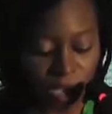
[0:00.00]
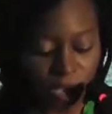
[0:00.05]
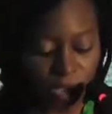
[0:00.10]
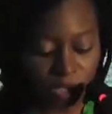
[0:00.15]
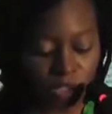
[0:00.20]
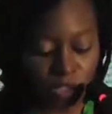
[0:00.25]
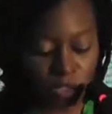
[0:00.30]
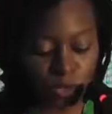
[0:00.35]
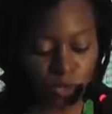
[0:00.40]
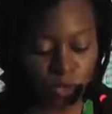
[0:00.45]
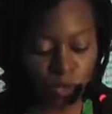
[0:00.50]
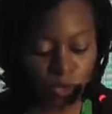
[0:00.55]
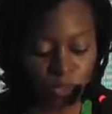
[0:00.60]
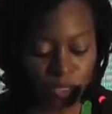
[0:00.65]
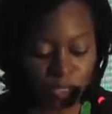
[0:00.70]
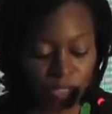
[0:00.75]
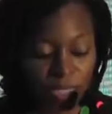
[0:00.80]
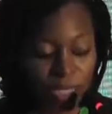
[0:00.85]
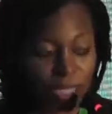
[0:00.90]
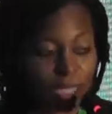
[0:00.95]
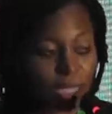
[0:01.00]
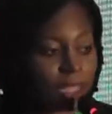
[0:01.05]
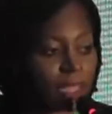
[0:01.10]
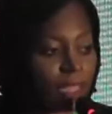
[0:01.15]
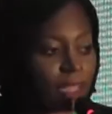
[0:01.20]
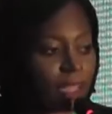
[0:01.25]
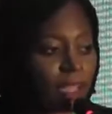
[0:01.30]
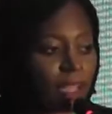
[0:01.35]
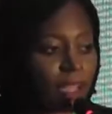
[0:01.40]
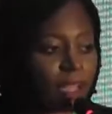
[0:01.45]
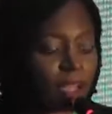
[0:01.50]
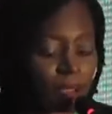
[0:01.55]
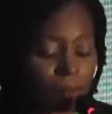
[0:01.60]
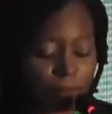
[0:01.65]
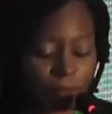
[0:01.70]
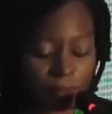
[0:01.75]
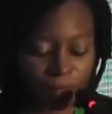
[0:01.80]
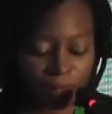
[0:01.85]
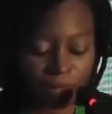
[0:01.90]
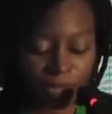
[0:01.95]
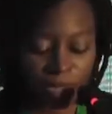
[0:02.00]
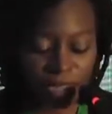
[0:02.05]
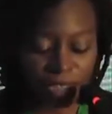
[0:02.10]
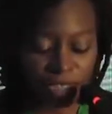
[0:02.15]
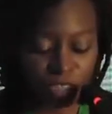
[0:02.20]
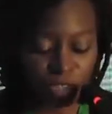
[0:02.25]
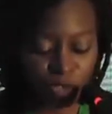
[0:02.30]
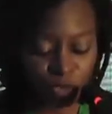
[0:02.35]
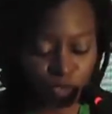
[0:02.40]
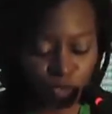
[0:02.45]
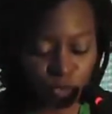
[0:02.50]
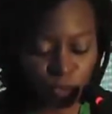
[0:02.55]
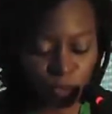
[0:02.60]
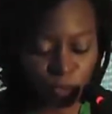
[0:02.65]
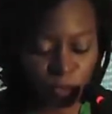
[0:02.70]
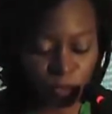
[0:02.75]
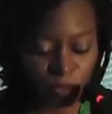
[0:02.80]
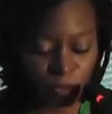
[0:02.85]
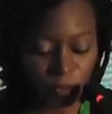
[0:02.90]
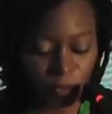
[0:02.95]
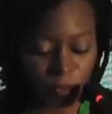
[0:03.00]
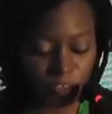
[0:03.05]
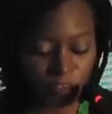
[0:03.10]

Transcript: So, as a group,